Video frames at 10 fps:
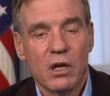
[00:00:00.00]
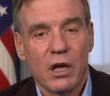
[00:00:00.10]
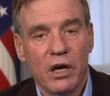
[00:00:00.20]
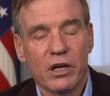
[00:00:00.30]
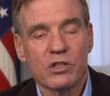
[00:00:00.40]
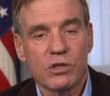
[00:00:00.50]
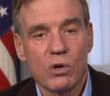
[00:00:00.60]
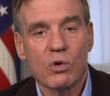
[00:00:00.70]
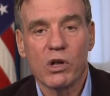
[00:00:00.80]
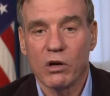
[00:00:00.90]
And it is so
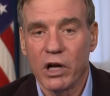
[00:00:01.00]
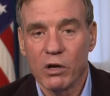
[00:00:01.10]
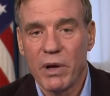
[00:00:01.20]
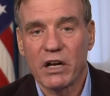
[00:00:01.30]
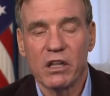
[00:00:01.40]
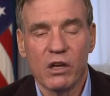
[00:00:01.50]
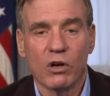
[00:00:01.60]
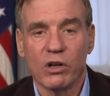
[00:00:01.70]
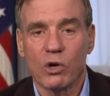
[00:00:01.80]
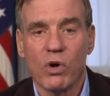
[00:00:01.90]
critical. I go back to the
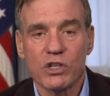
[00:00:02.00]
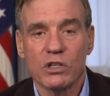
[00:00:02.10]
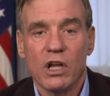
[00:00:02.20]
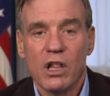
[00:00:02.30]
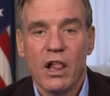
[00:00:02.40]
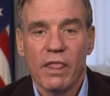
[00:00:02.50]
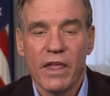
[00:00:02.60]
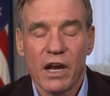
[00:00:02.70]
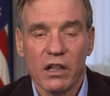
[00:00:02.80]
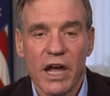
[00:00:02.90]
earlier question
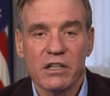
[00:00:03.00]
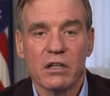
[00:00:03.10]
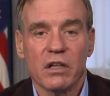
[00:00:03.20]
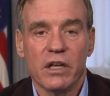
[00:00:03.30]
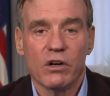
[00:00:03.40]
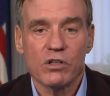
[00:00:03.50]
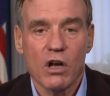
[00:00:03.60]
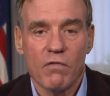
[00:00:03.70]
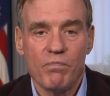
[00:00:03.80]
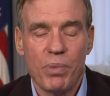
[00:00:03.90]
that elected leaders
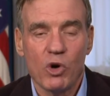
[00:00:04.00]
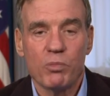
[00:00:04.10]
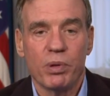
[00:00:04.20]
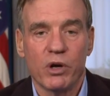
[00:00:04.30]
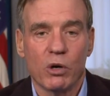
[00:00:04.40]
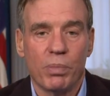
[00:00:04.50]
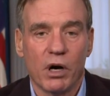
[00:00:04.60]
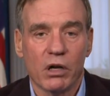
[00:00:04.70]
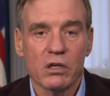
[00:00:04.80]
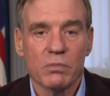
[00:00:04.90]
of both political
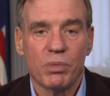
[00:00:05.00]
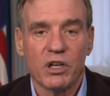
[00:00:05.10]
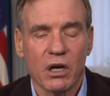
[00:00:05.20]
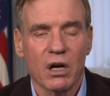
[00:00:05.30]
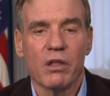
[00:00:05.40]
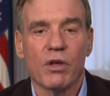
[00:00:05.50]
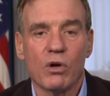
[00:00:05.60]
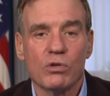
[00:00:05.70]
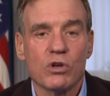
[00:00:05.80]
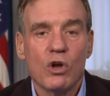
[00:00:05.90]
parties, particularly
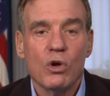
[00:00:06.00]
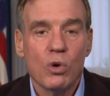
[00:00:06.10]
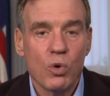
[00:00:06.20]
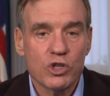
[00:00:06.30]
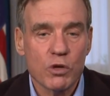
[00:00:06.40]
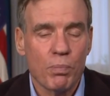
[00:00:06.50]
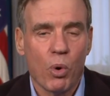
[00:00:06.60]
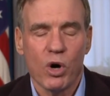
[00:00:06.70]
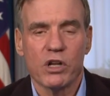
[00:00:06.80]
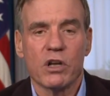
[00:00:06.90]
those who had
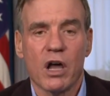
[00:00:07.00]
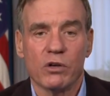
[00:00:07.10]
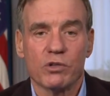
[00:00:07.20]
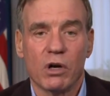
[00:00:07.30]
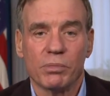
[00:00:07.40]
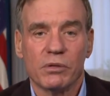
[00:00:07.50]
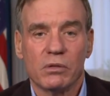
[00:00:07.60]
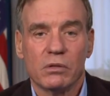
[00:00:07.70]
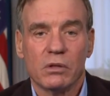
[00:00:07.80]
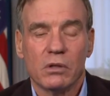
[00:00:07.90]
supported Donald Trump,
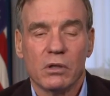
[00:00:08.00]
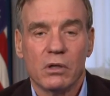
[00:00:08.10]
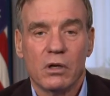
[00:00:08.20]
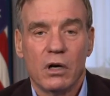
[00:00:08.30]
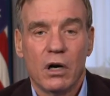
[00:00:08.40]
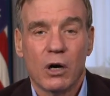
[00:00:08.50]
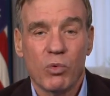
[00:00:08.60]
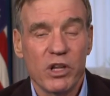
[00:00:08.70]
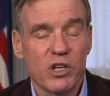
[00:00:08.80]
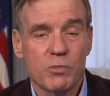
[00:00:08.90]
are
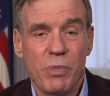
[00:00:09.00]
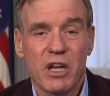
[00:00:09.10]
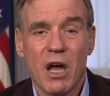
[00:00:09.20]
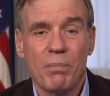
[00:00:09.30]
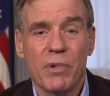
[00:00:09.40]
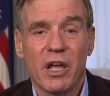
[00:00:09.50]
willing to speak up